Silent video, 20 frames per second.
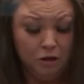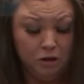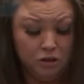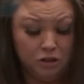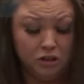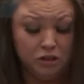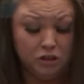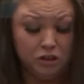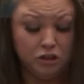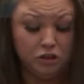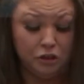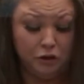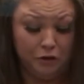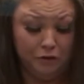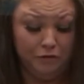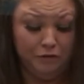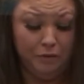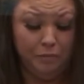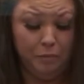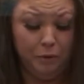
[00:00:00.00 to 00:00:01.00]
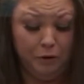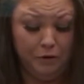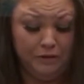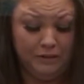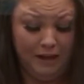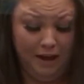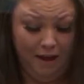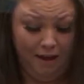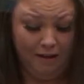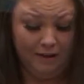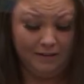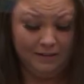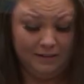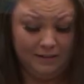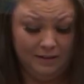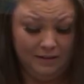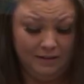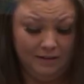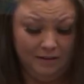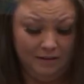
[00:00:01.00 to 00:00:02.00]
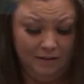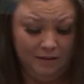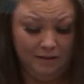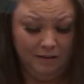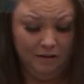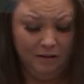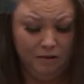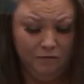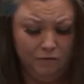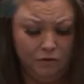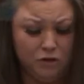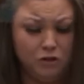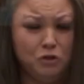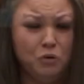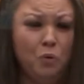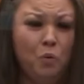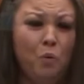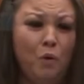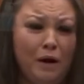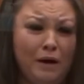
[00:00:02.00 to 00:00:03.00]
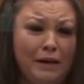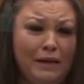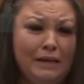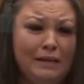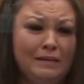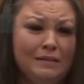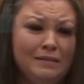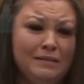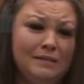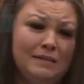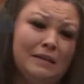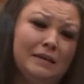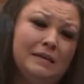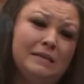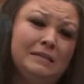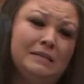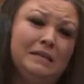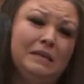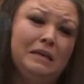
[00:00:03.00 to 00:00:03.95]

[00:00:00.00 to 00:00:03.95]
to serve and protect for 26